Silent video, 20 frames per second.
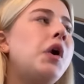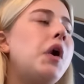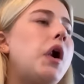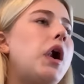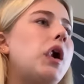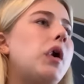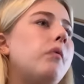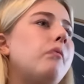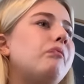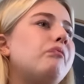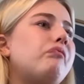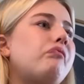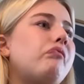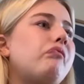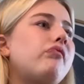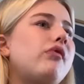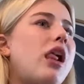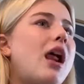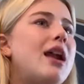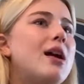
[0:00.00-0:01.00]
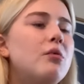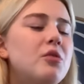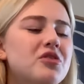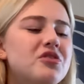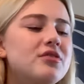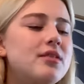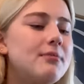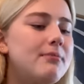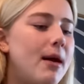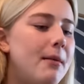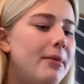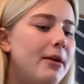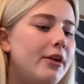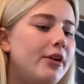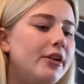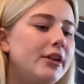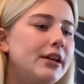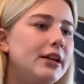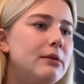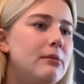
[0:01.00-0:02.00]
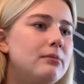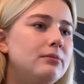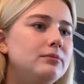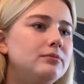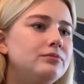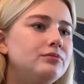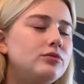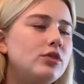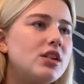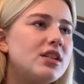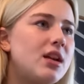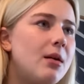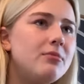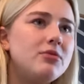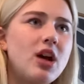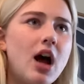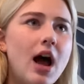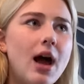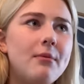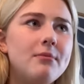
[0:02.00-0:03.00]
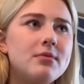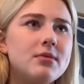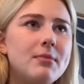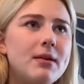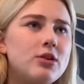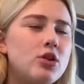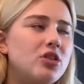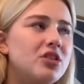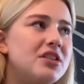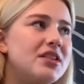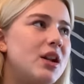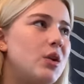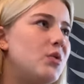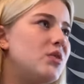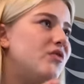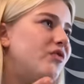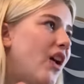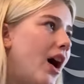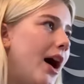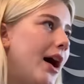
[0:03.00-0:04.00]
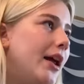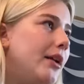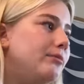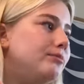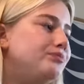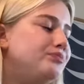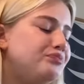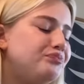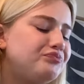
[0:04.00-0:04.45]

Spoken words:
And I would skip my period sometimes. My doctor said it was fine.